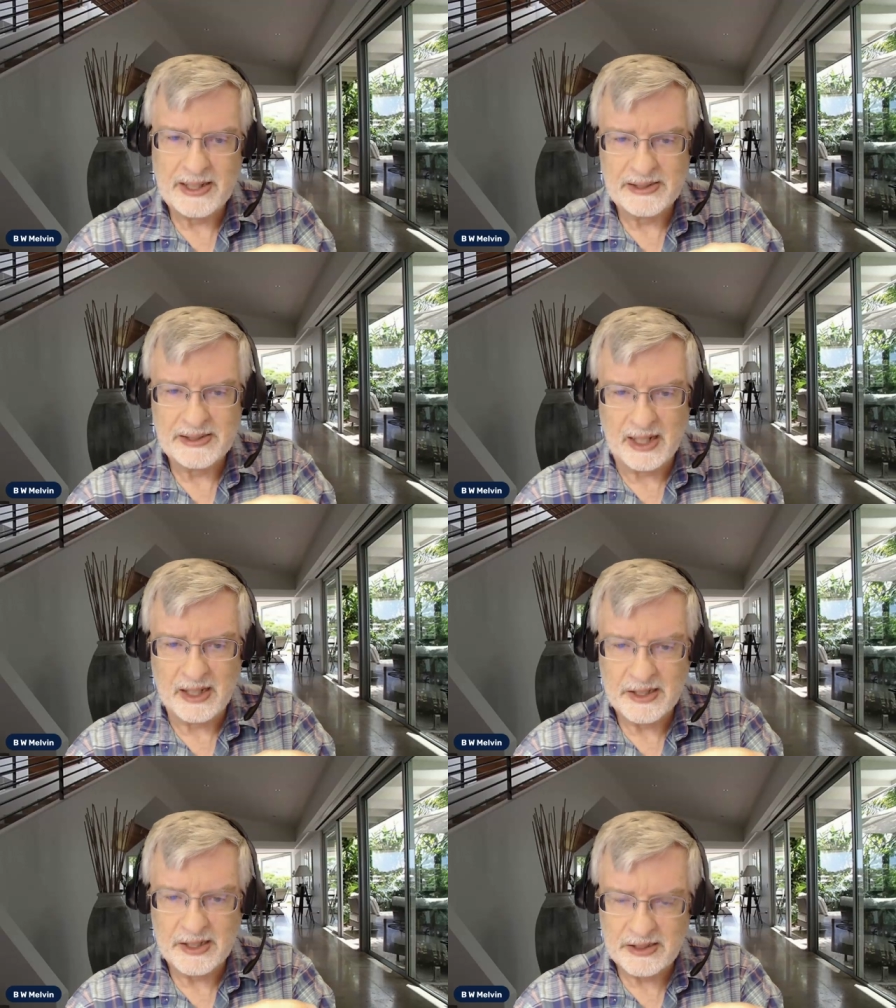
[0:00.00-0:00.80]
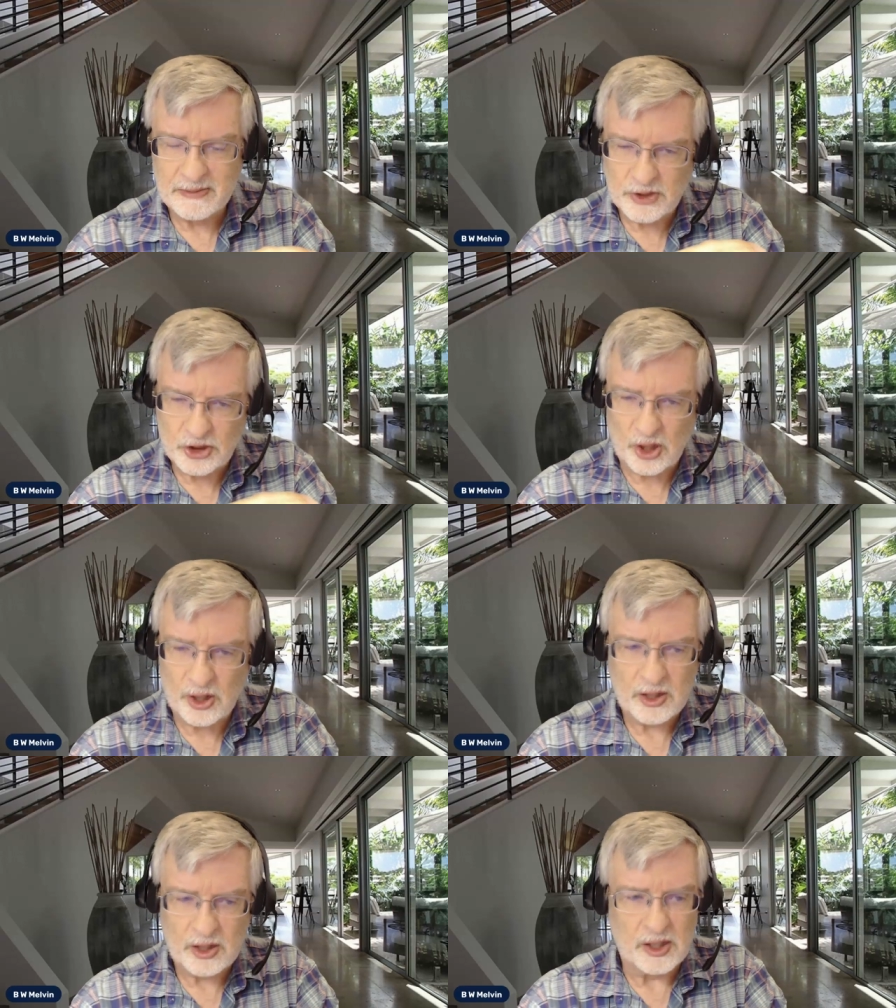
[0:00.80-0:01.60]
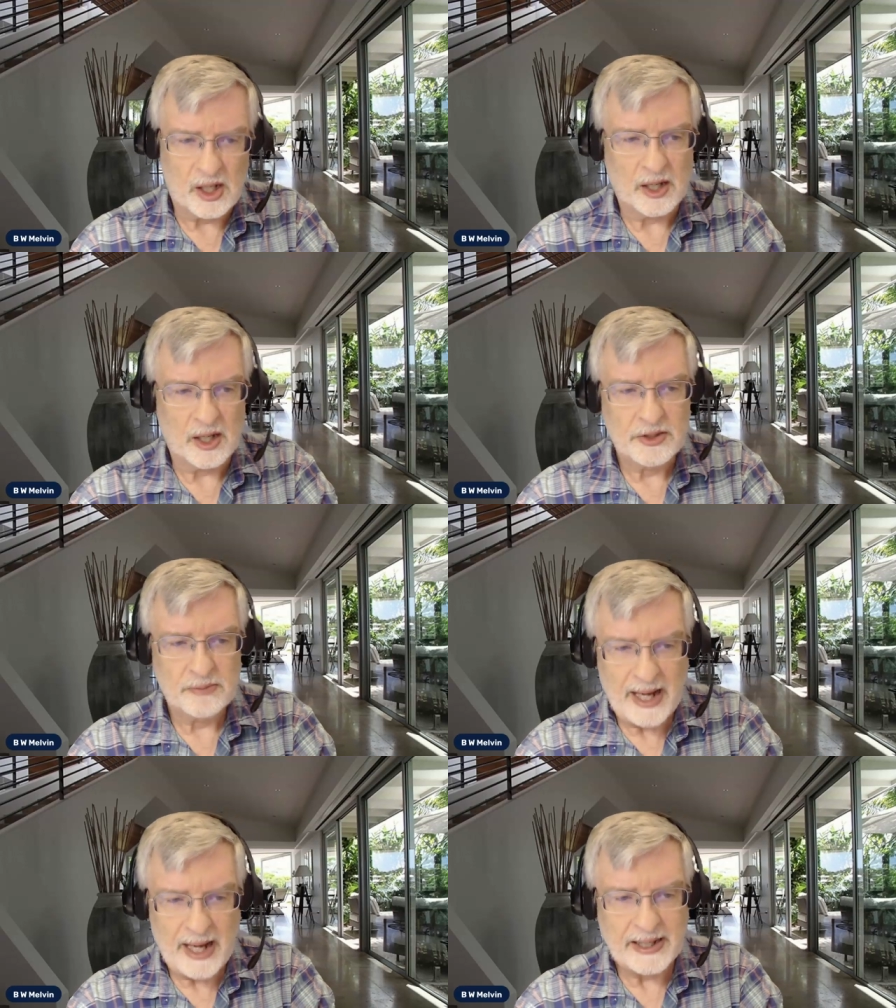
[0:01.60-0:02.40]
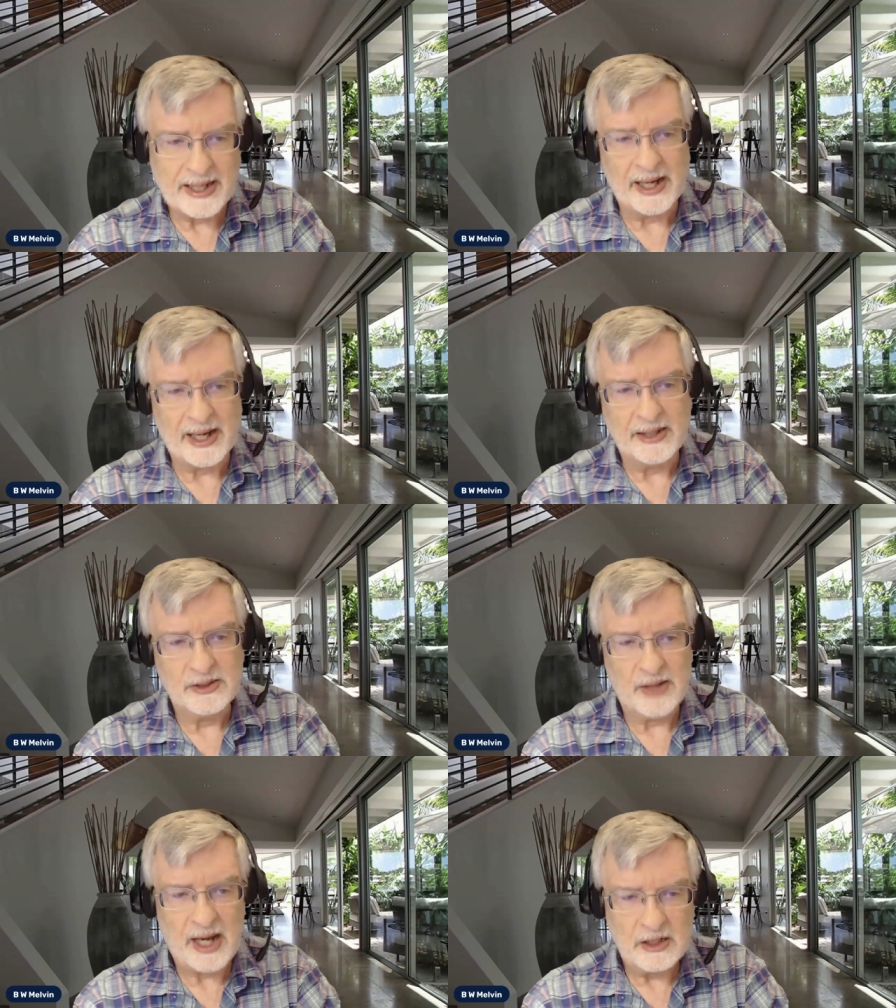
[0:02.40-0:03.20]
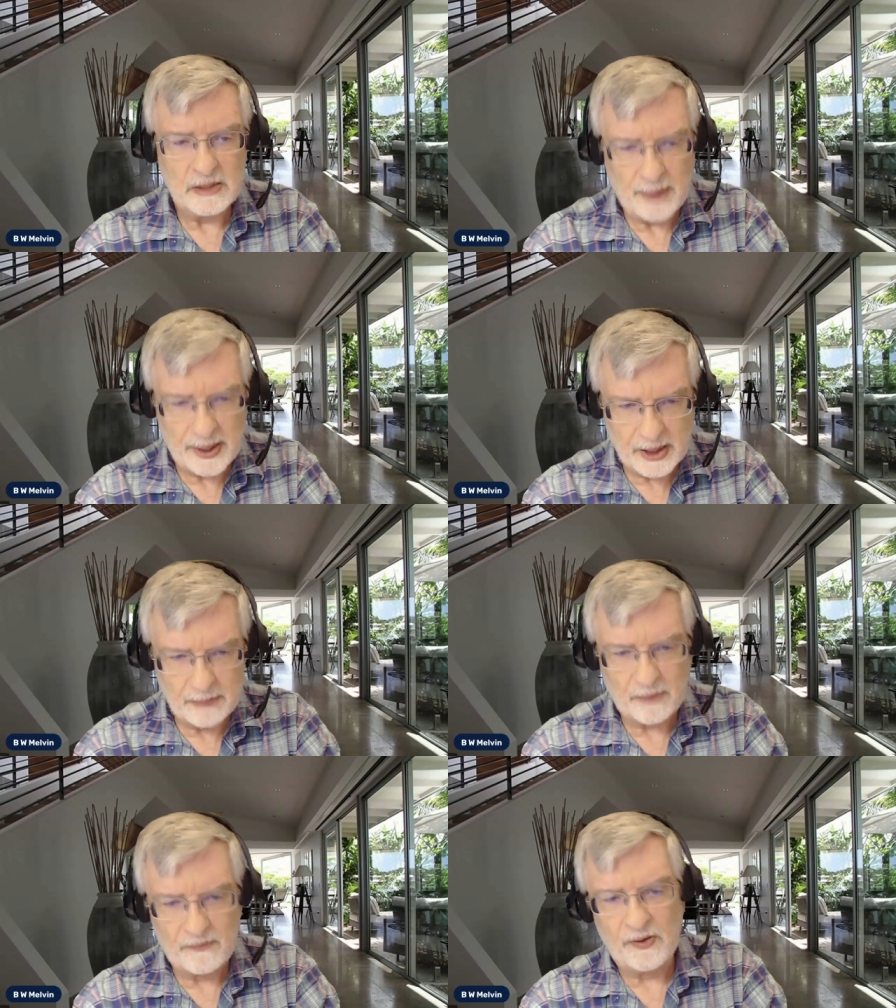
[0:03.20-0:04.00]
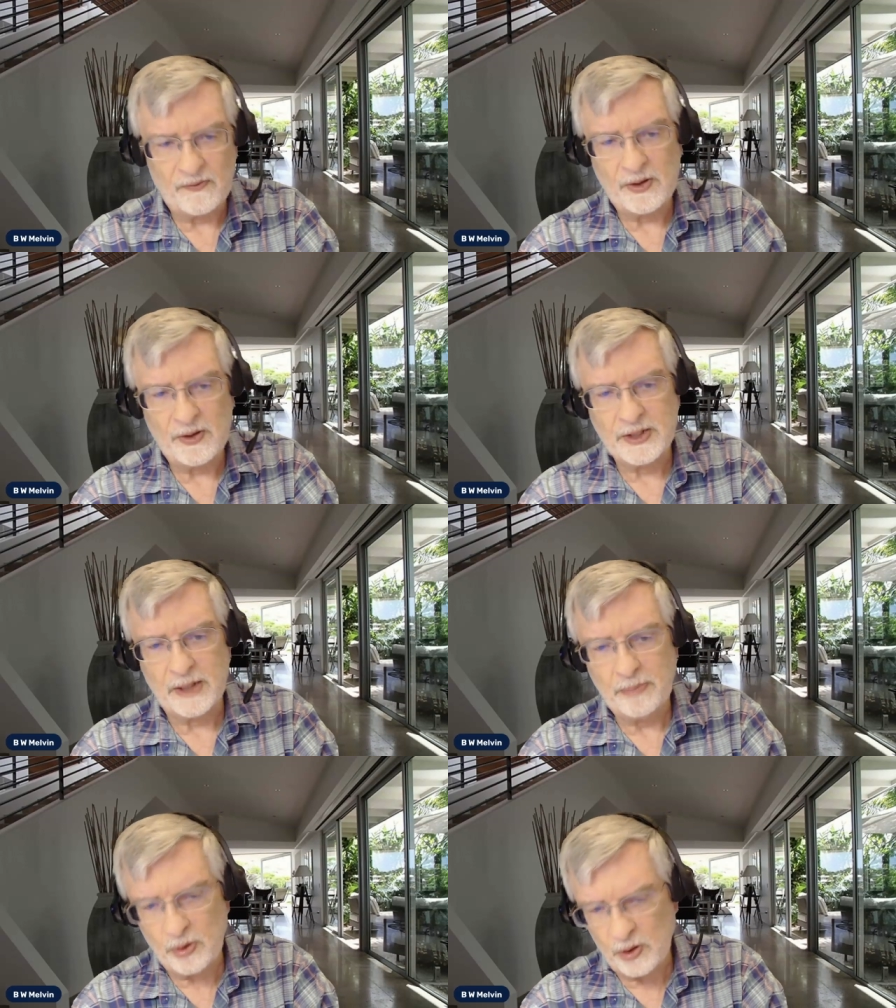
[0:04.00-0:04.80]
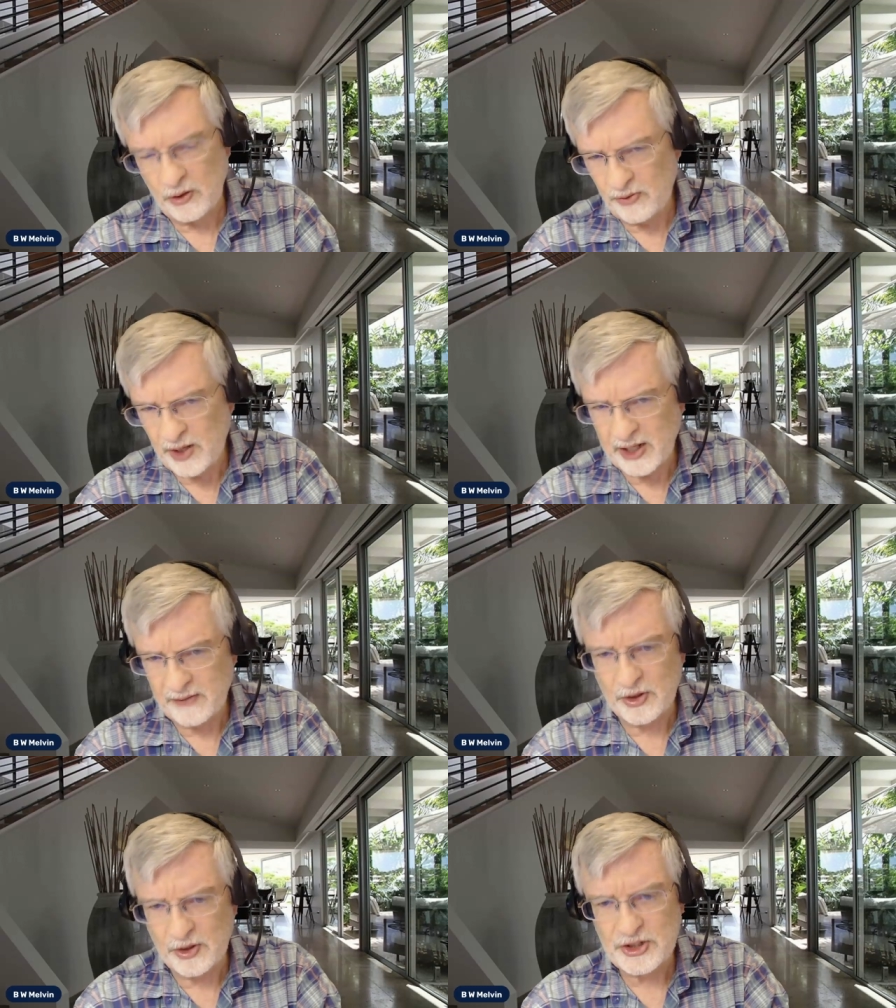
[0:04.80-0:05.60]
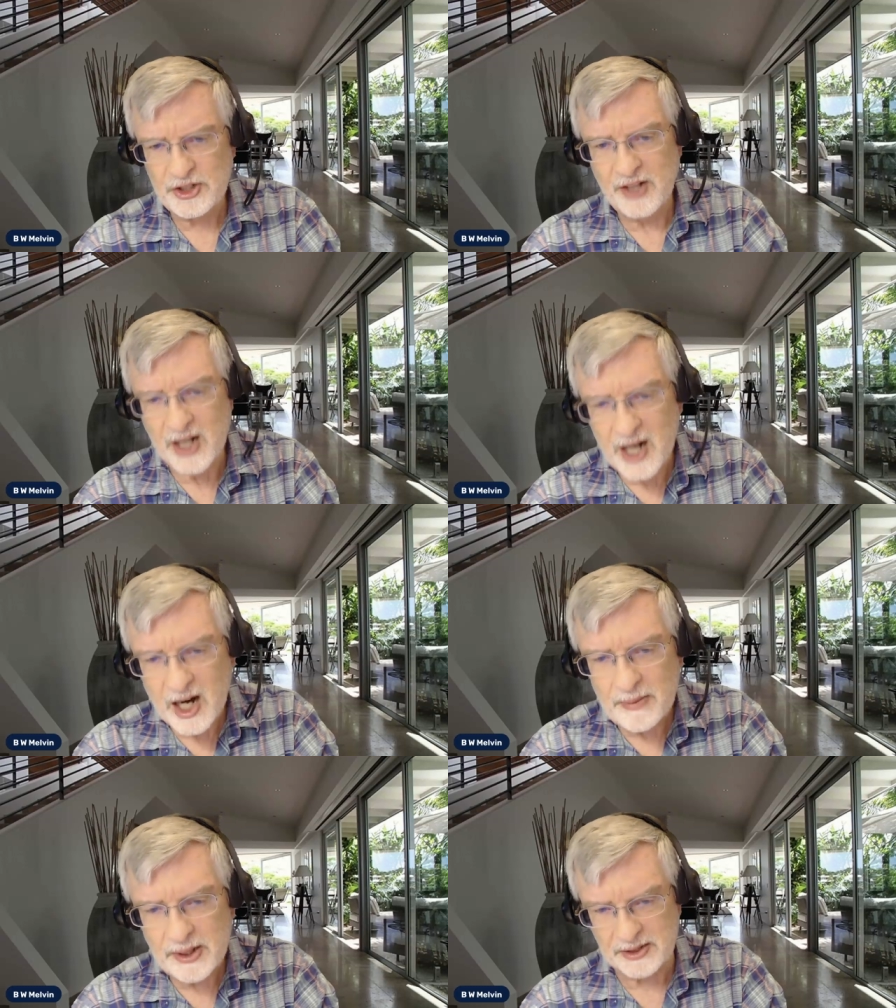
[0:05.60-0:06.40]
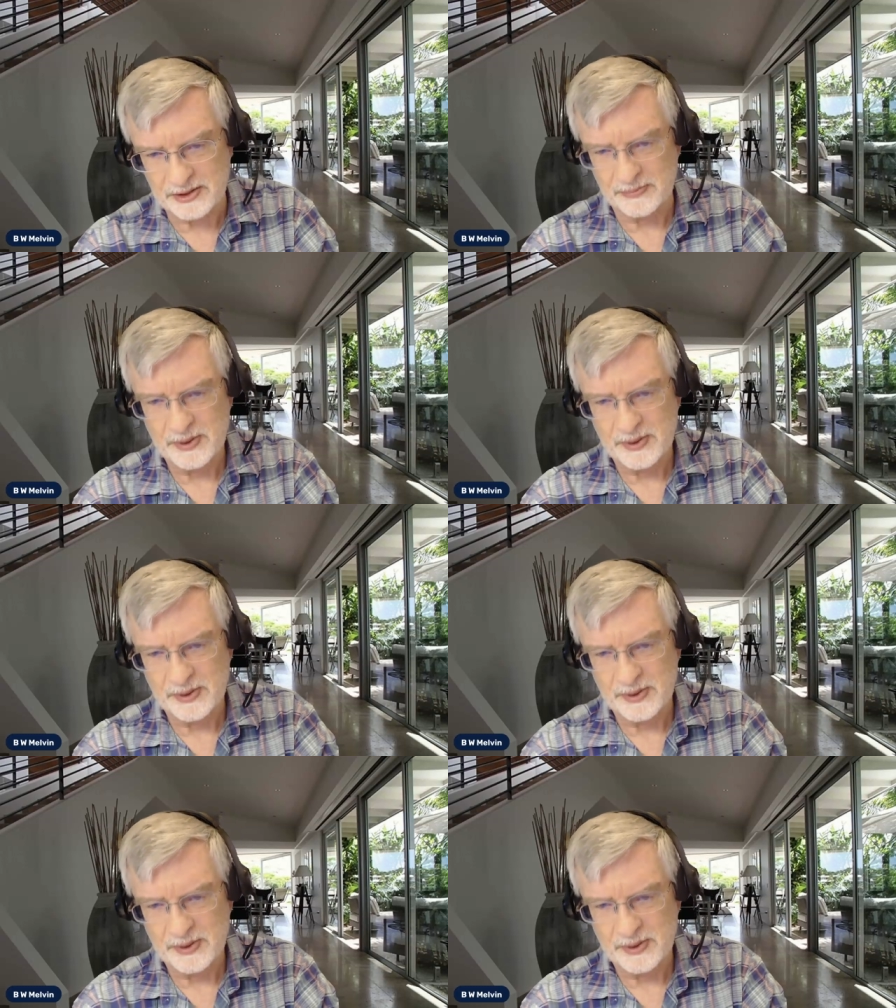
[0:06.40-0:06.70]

Stalinism's Dark Lodge bad guy, so Alice Bailey prefers a purified version of communism,